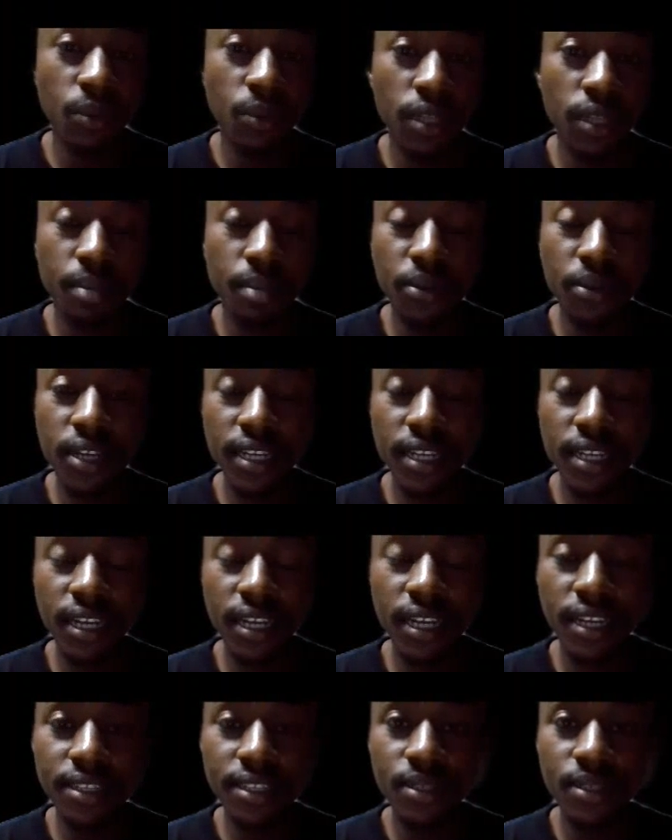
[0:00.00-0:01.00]
product
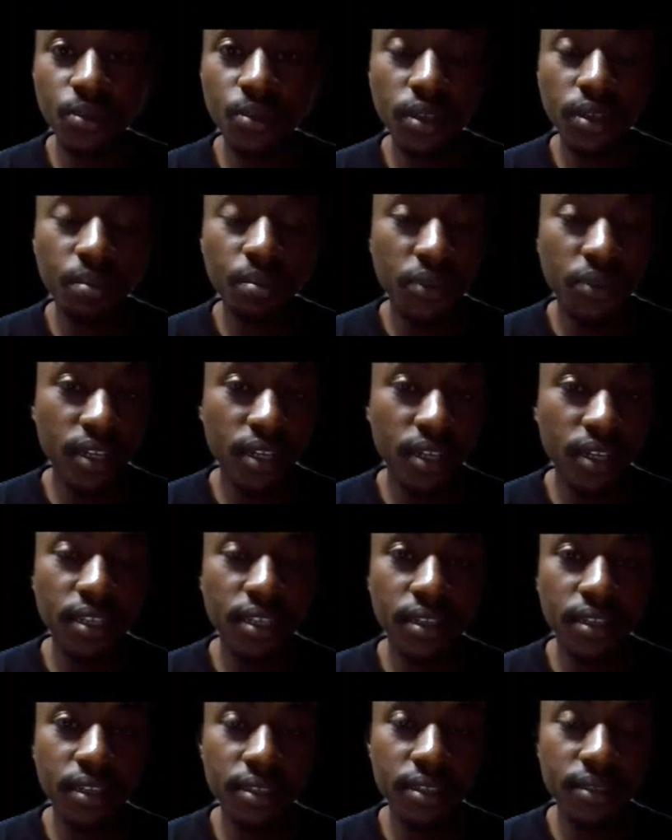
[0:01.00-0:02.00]
is, what the product does,